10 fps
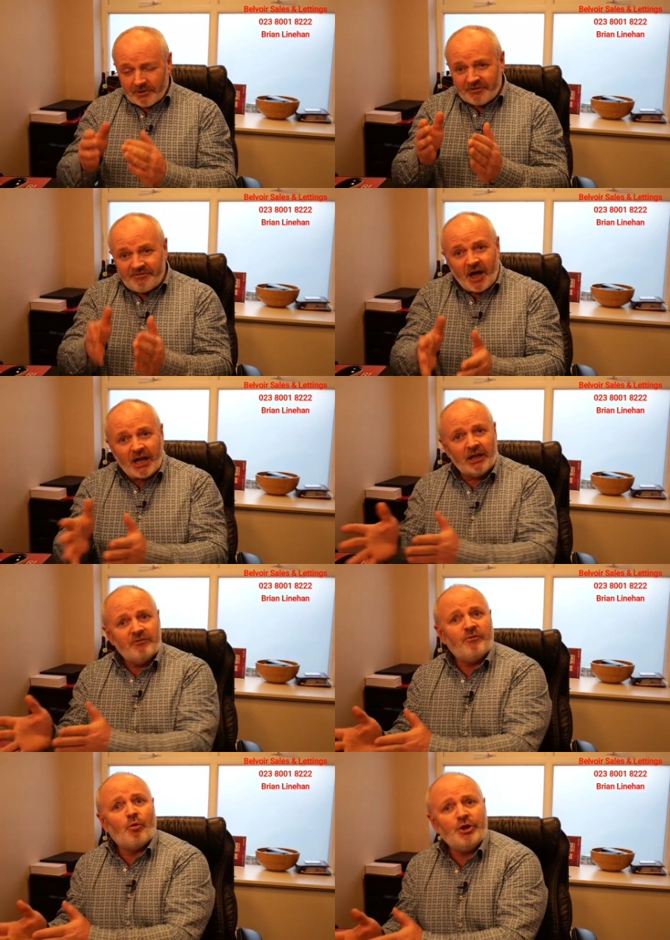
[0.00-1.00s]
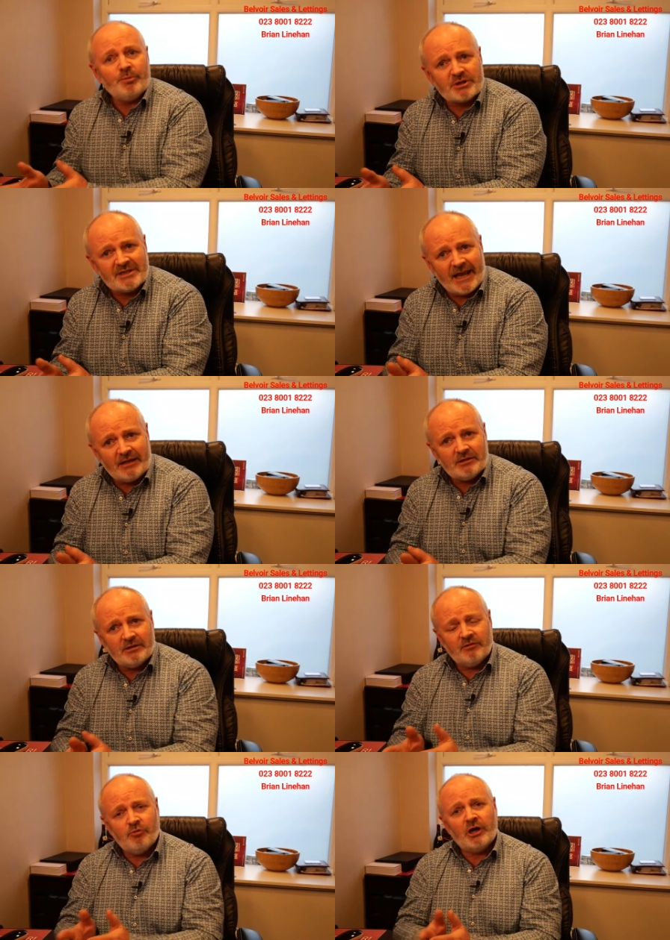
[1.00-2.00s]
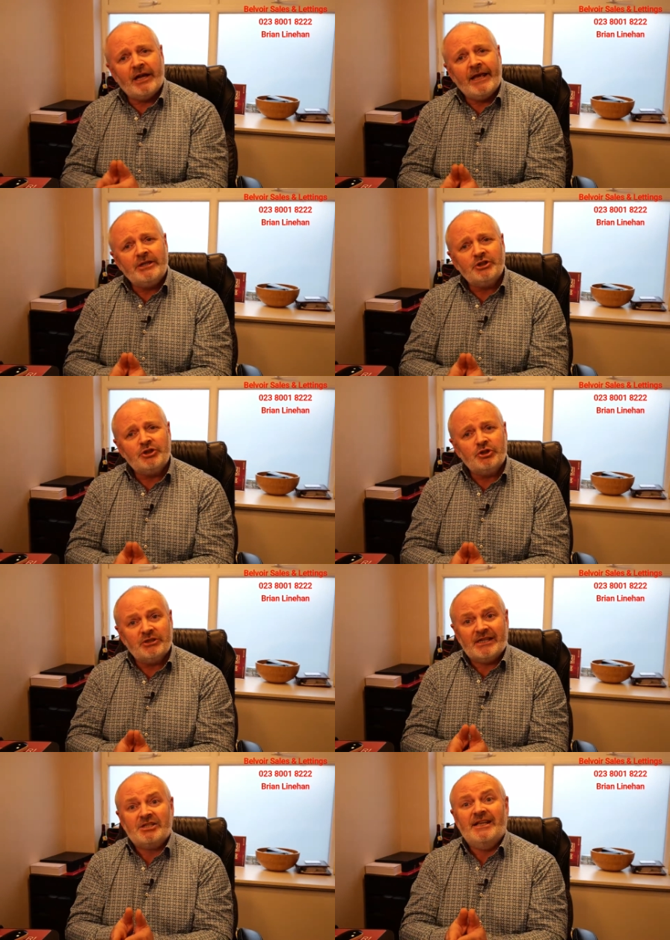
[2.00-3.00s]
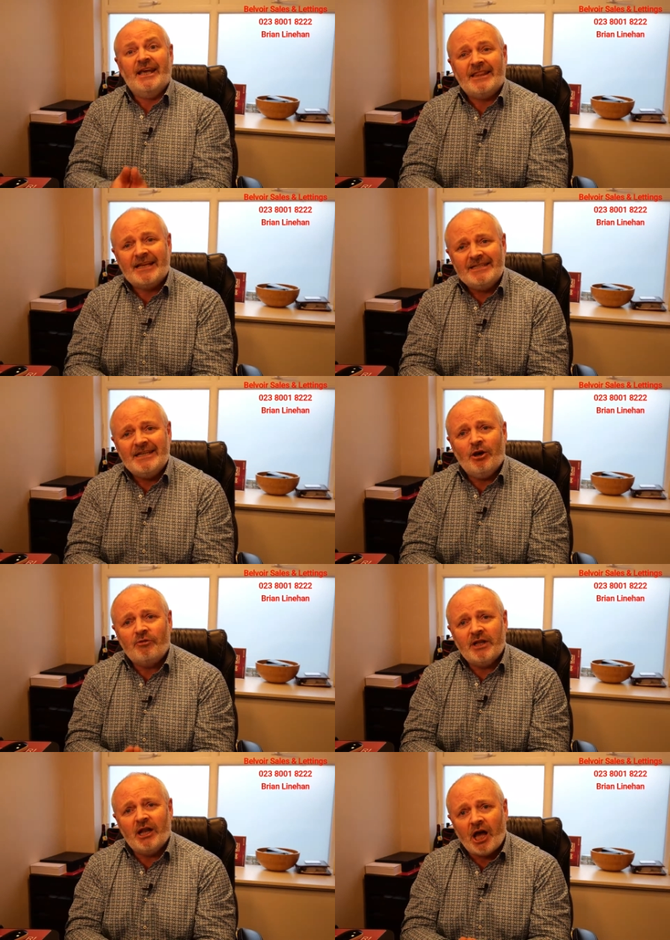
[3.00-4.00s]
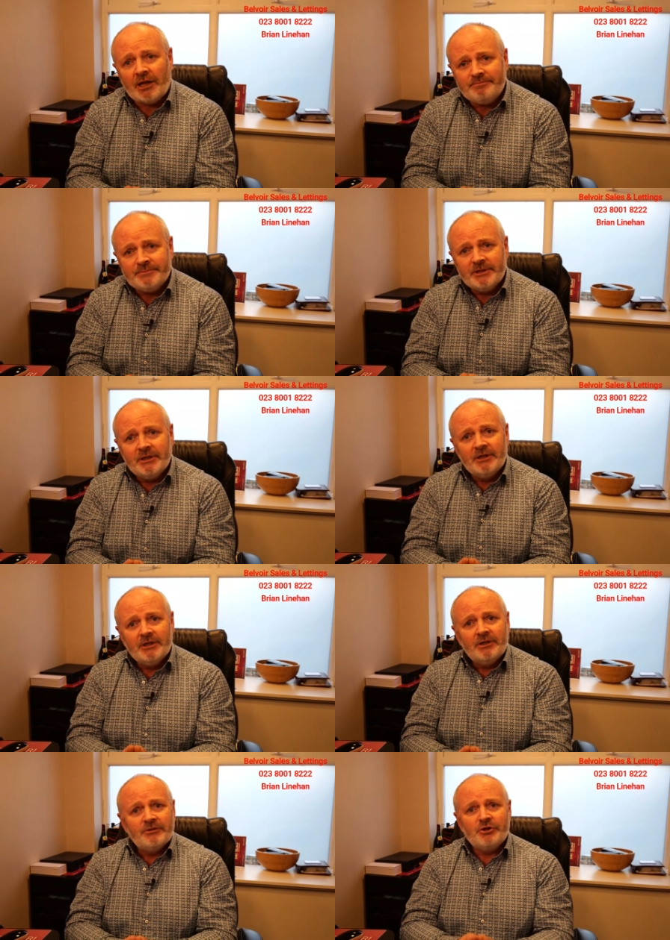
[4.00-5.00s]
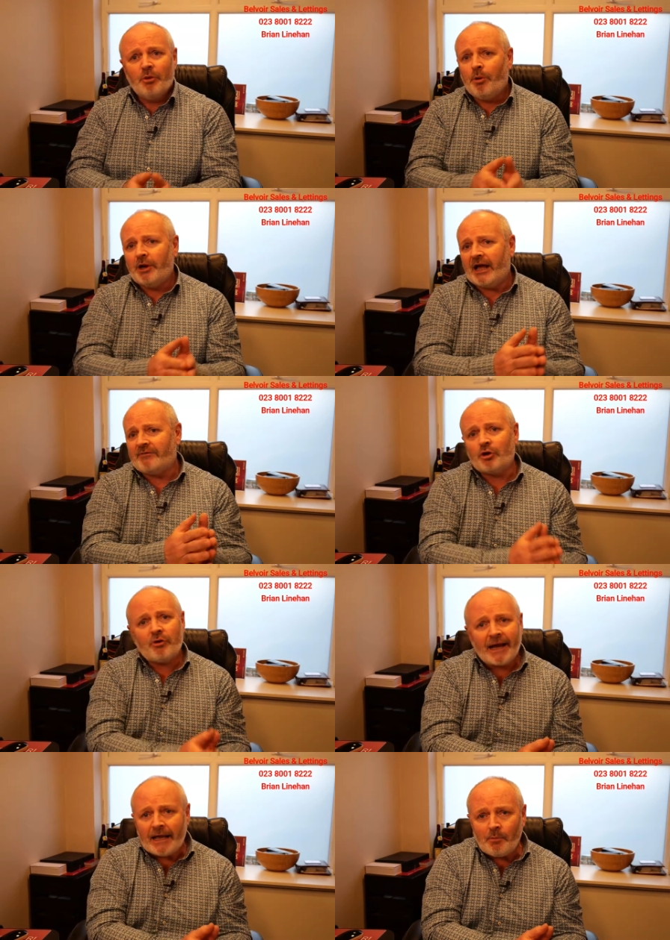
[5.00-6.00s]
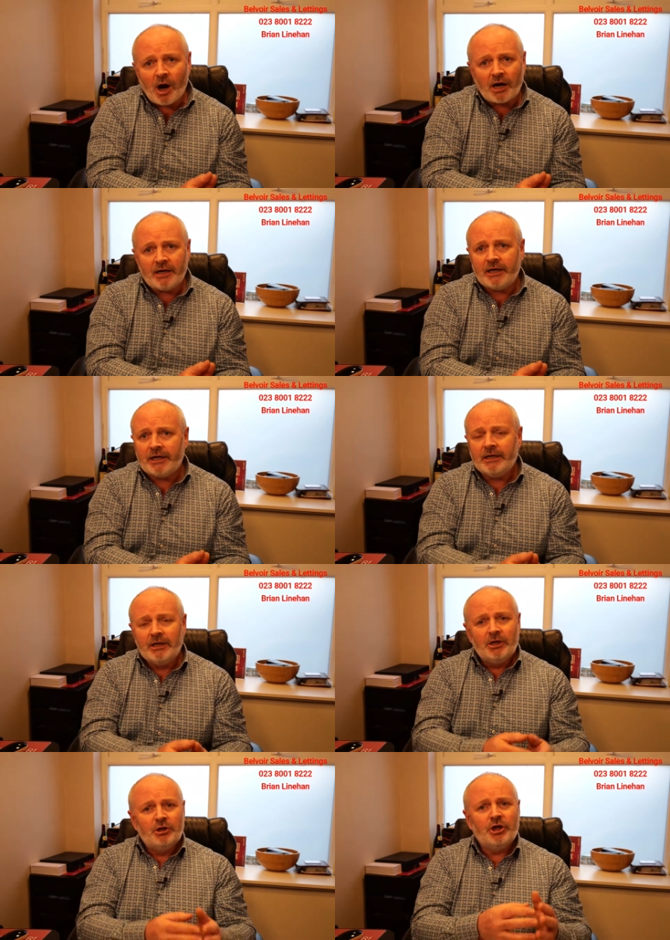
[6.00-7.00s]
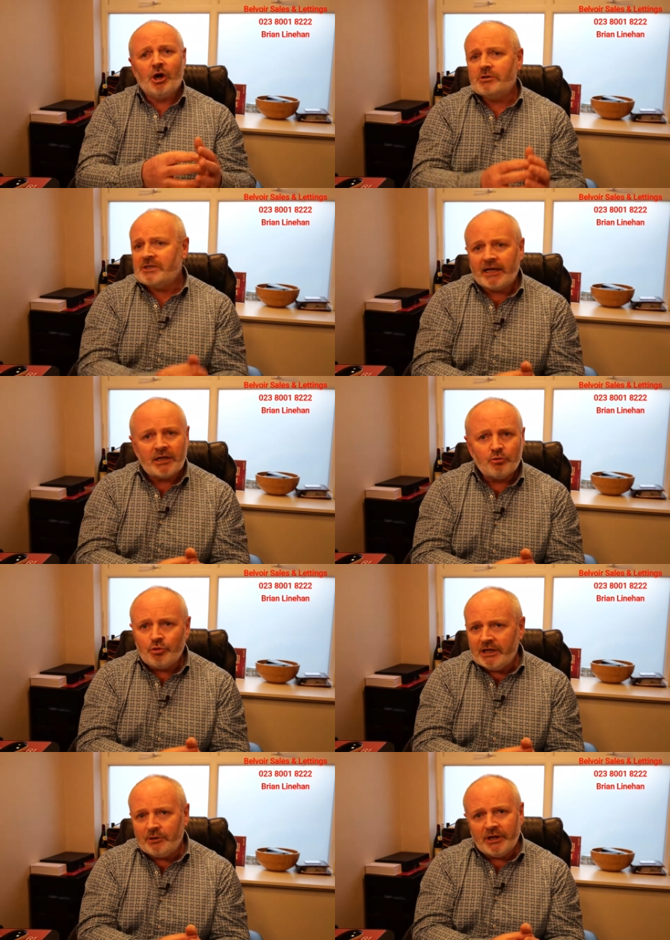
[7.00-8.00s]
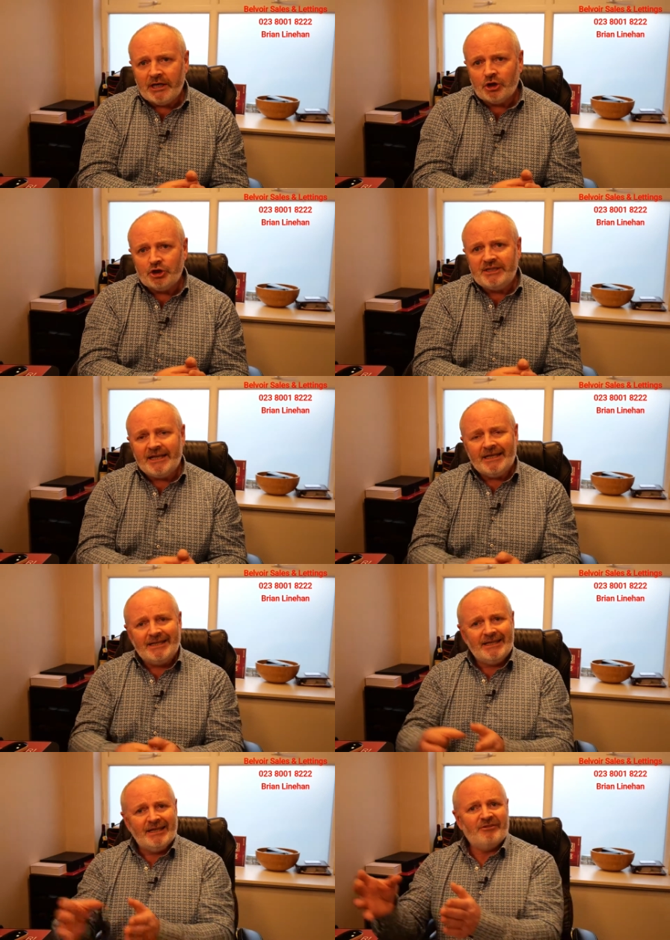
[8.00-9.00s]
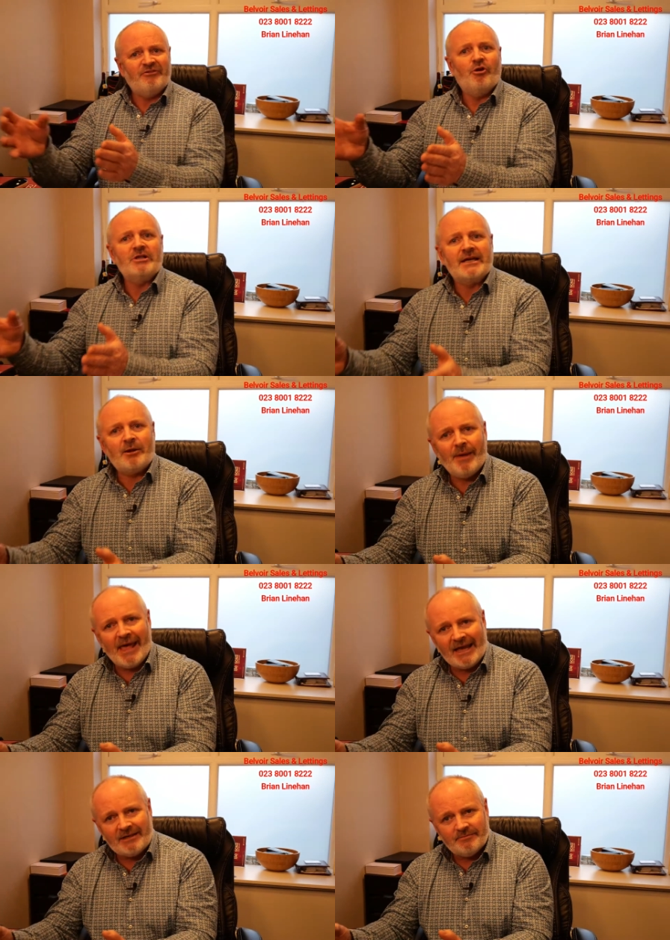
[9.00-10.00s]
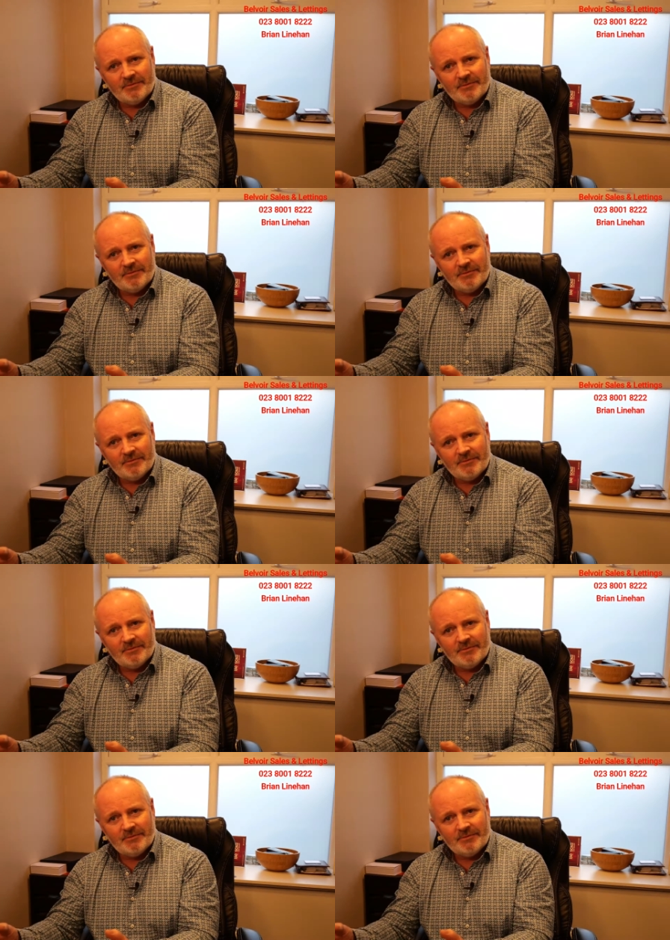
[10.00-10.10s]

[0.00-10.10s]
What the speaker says: The final 40% of what an agent does is actually get that deal over the line. There's no point having cracking marketing, negotiating a really, really good deal if it falls out of bed.